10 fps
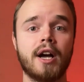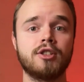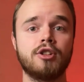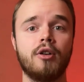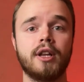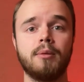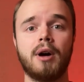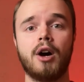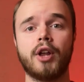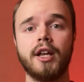not talking
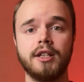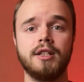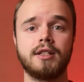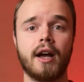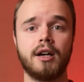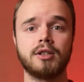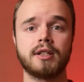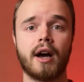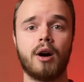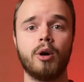about any details
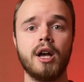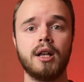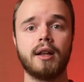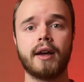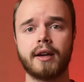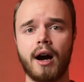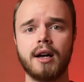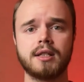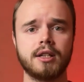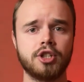now, like
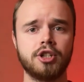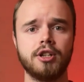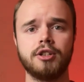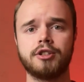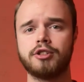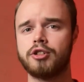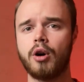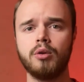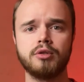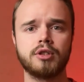cuts on jeans,
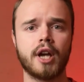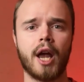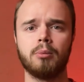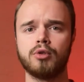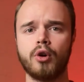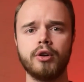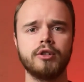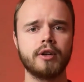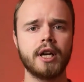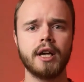stones,
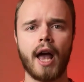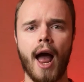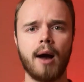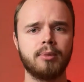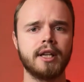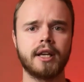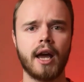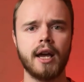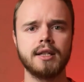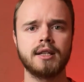embroidery,
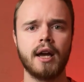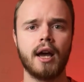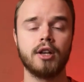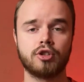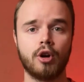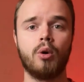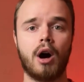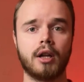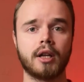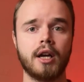appliques, and so
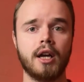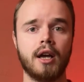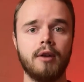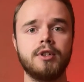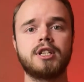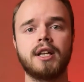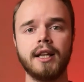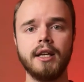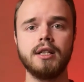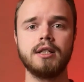on. If it's
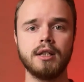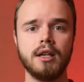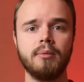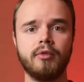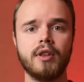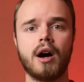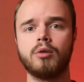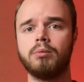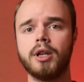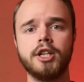clean denim
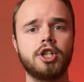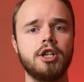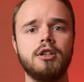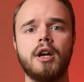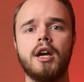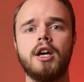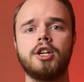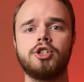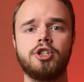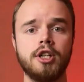without bleaching,
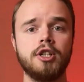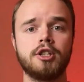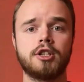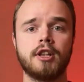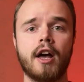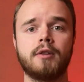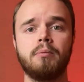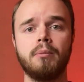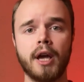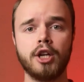jeans that
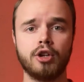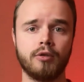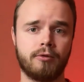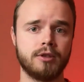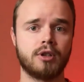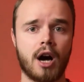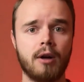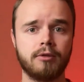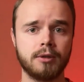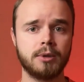make you feel
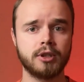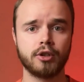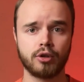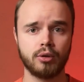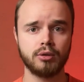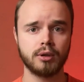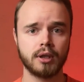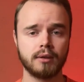comfortable and cool,